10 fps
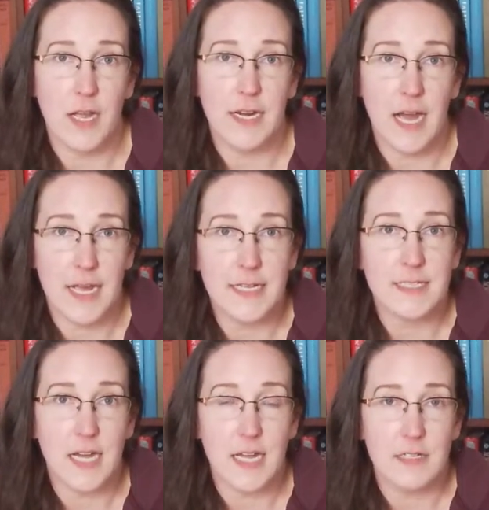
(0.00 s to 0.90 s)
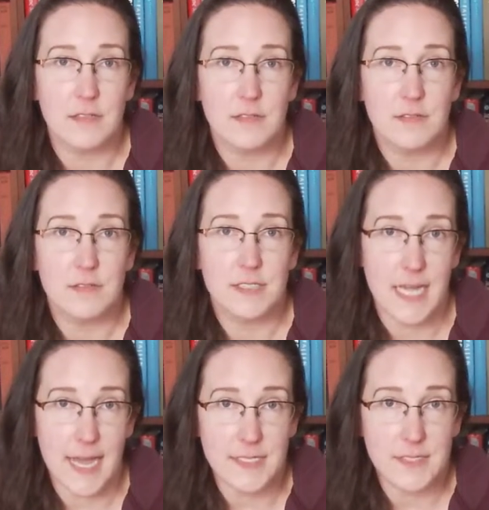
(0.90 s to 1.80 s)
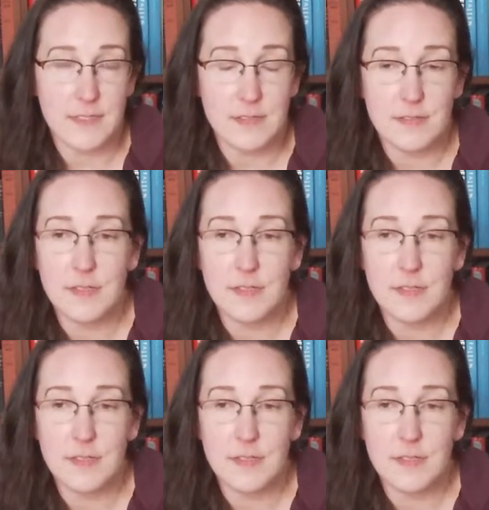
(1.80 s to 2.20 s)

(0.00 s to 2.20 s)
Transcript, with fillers: an iodine test,